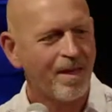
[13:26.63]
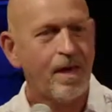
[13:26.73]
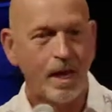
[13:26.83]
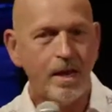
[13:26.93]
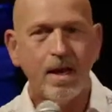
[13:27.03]

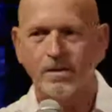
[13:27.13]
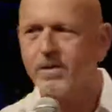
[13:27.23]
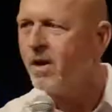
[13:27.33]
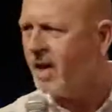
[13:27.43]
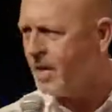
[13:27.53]
He does.
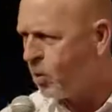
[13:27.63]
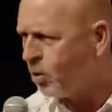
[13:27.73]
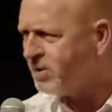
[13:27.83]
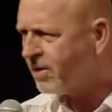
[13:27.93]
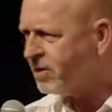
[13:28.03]
He
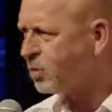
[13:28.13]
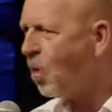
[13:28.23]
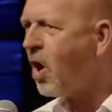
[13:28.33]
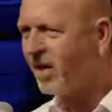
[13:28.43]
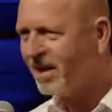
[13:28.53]
pulls out his
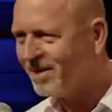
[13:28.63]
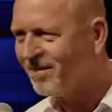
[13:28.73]
wallet,